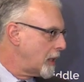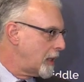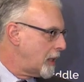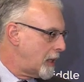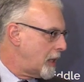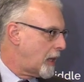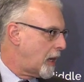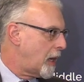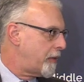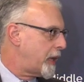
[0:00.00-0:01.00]

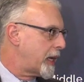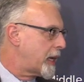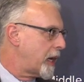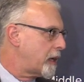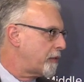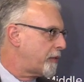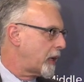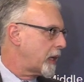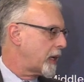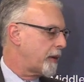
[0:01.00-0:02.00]
of any kind of
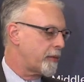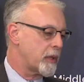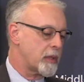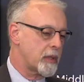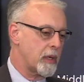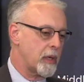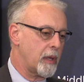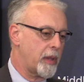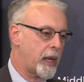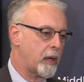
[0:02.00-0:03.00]
funding efforts
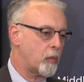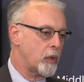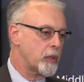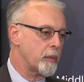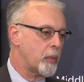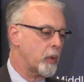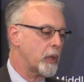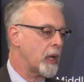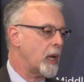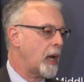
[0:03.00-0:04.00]
that it would
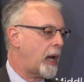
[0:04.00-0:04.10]
support.